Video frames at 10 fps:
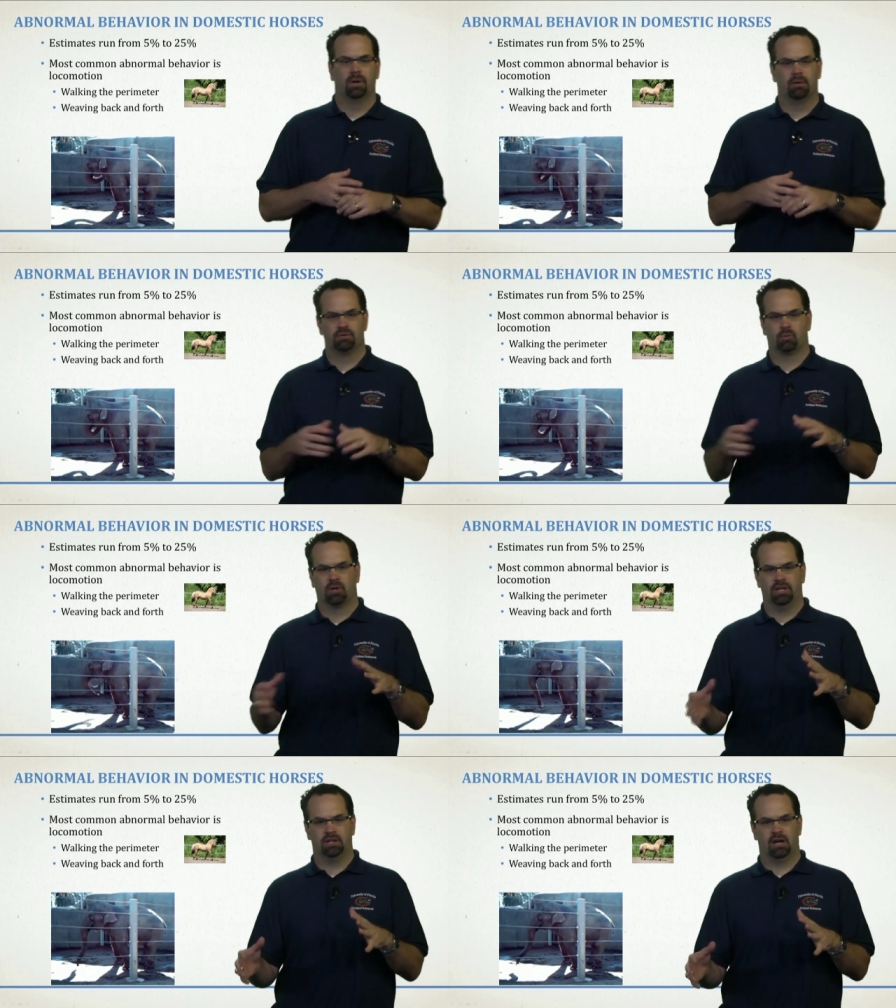when I was
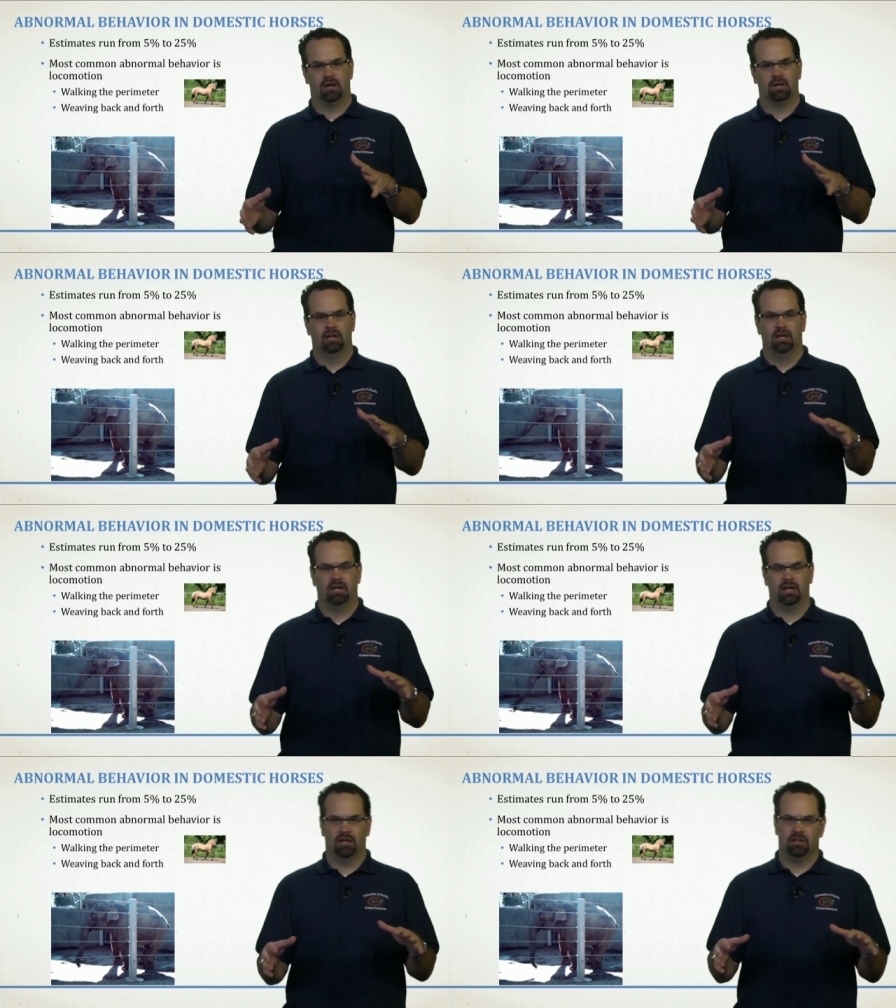working there,
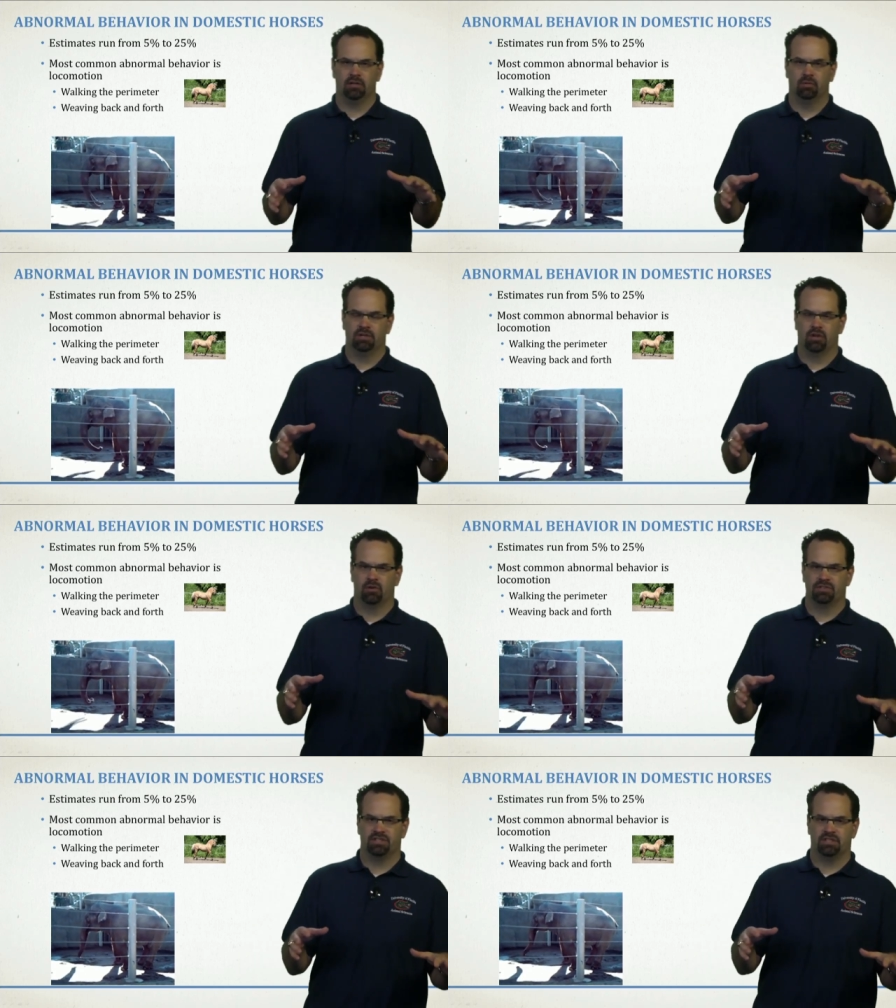and you would
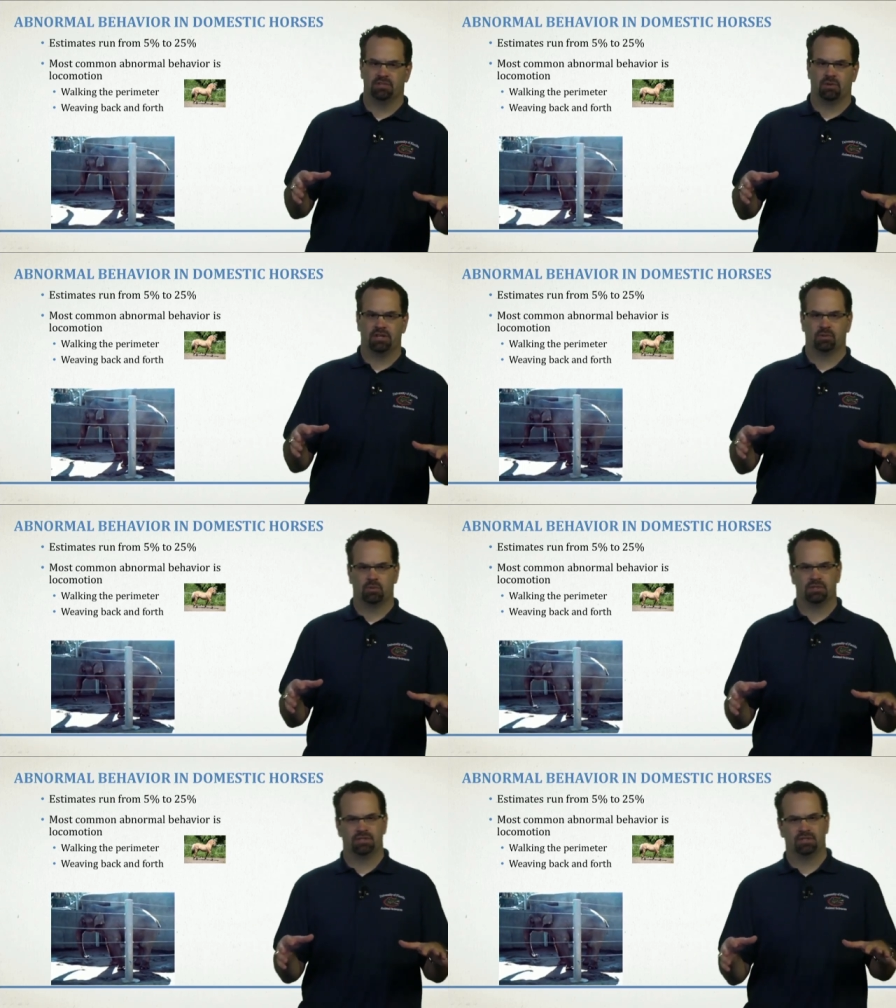notice these race
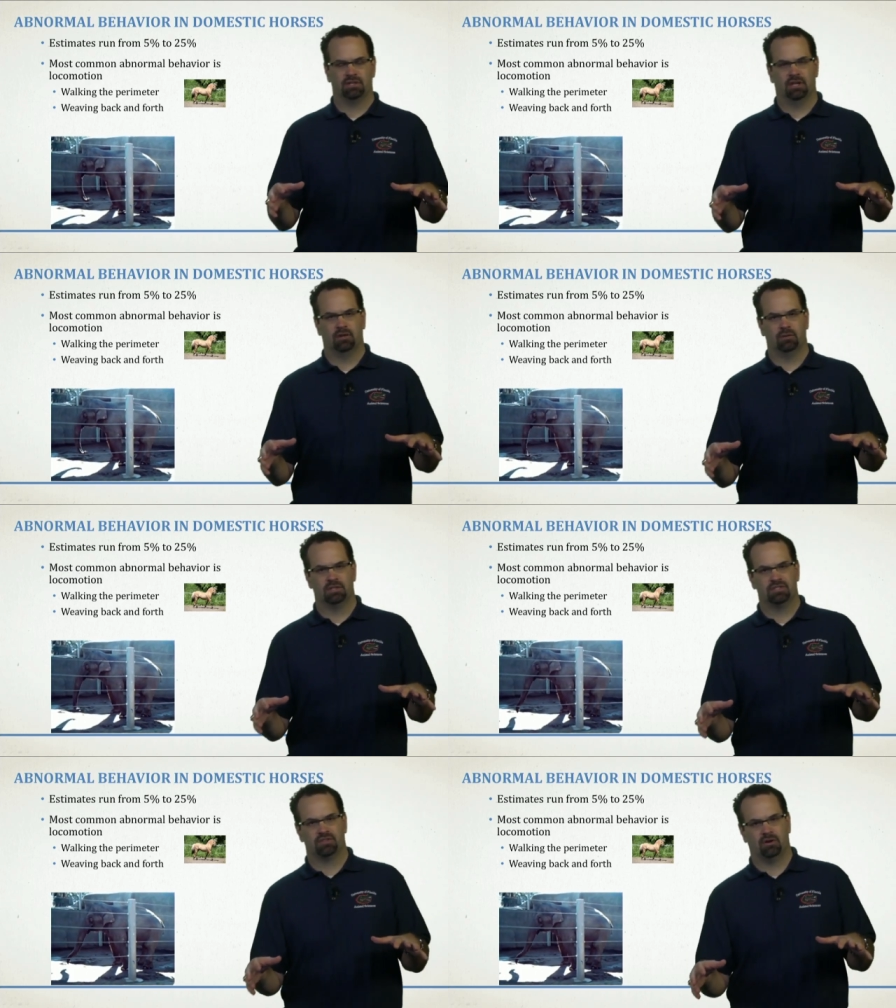horses,
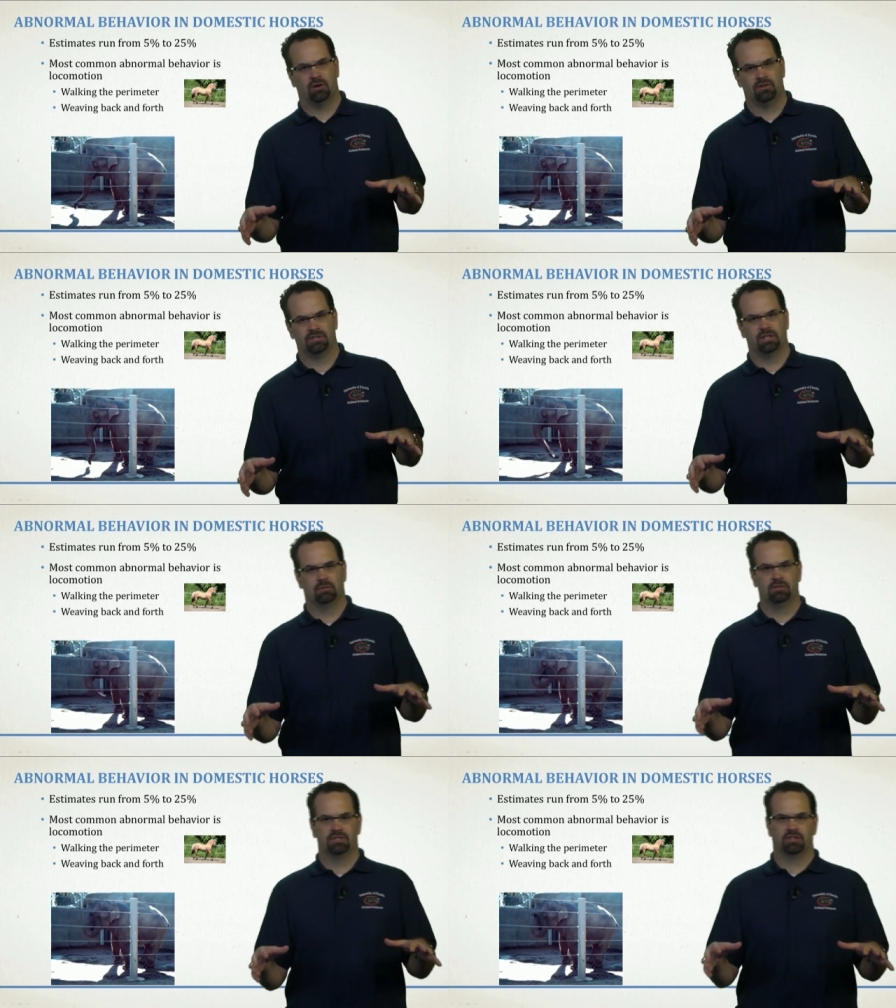in these stalls, and
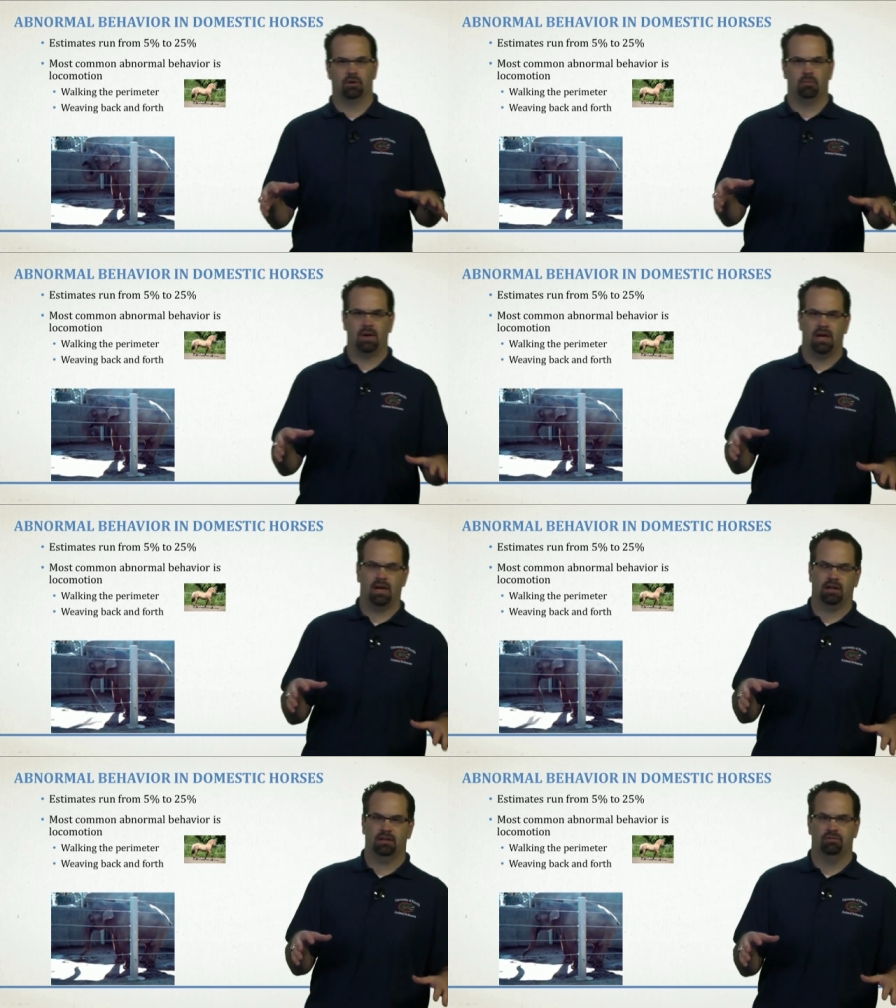they would just go
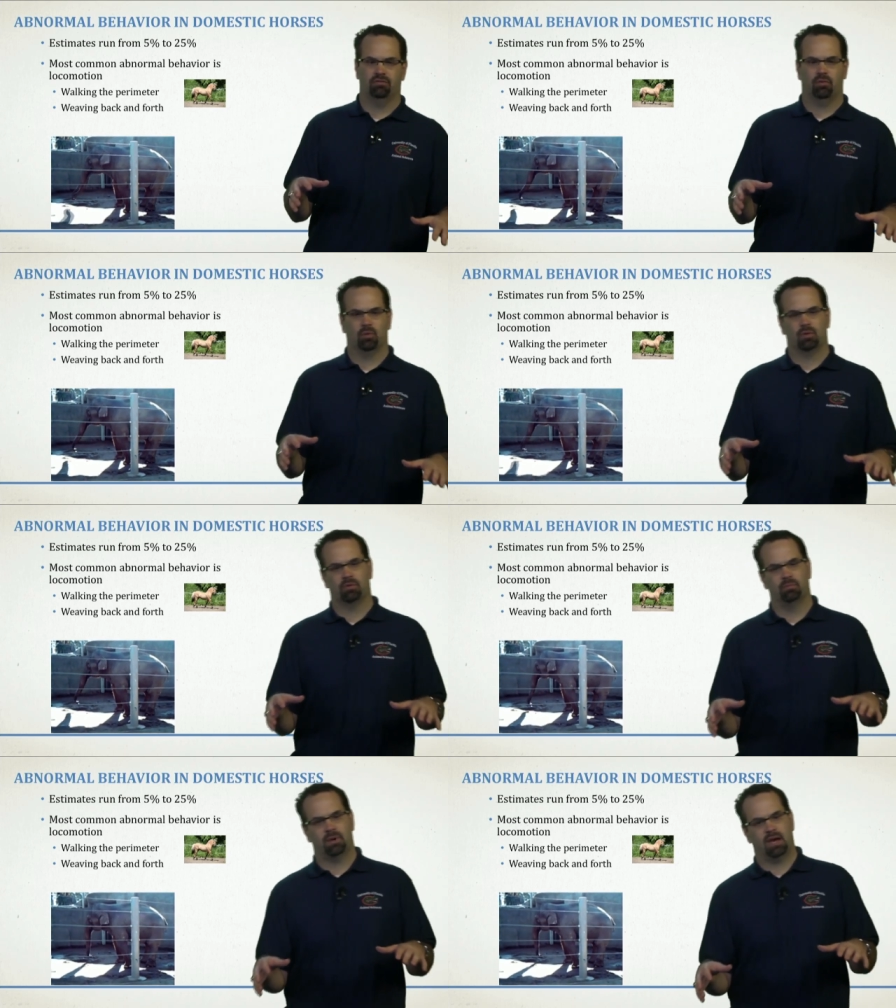back and
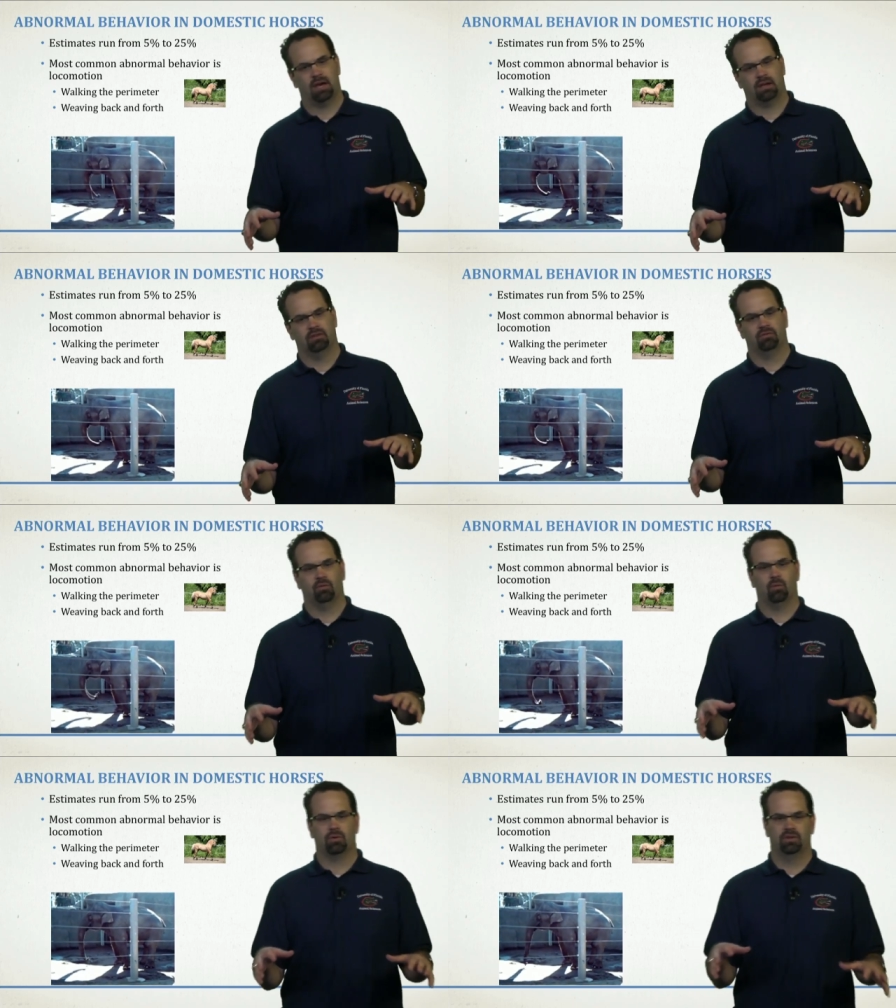forth,
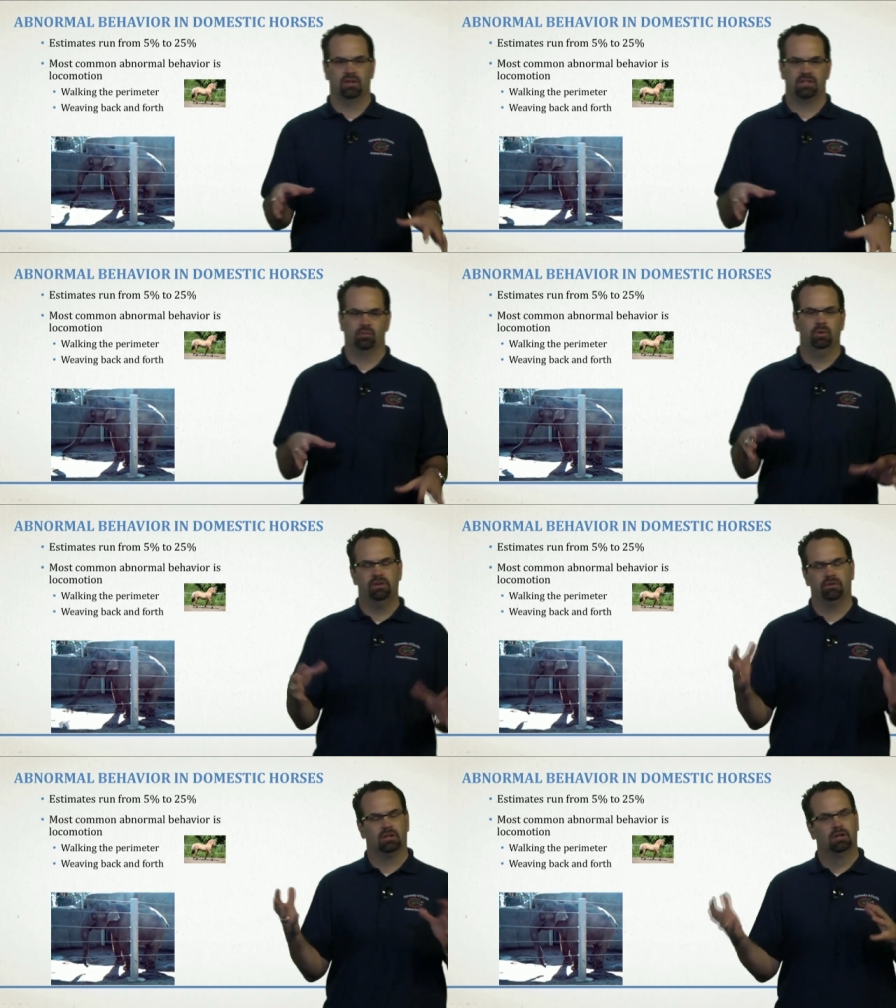and that's
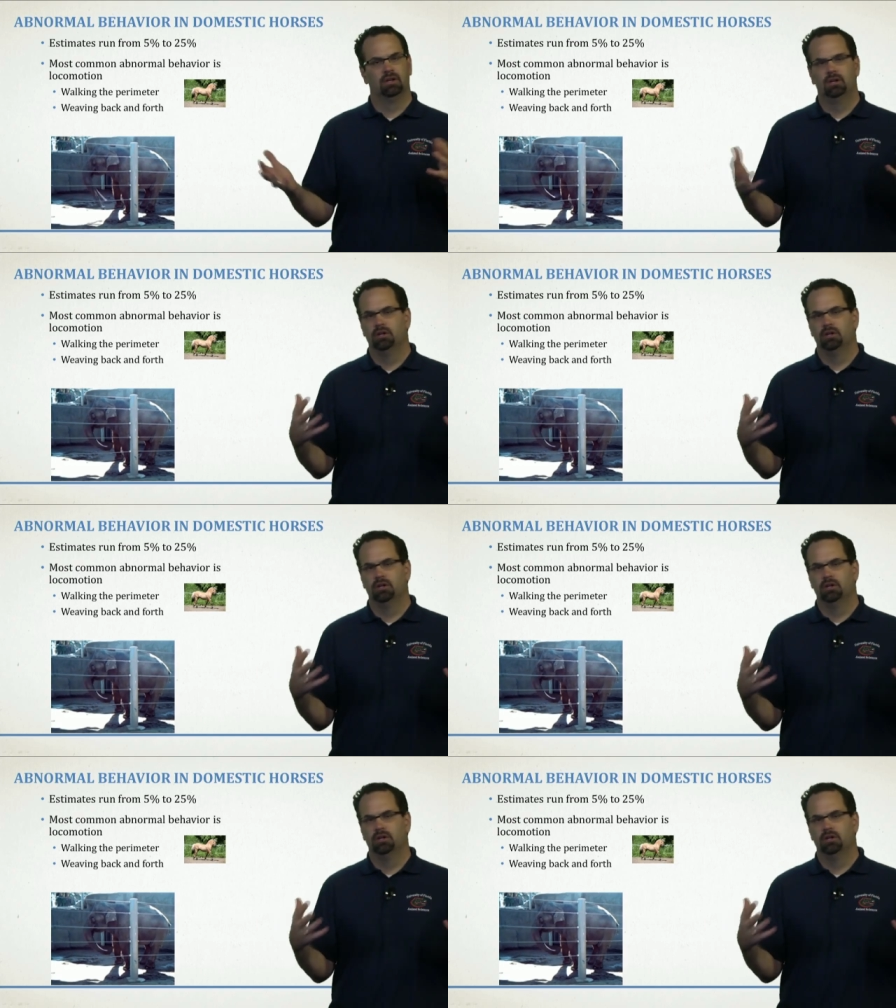weaving.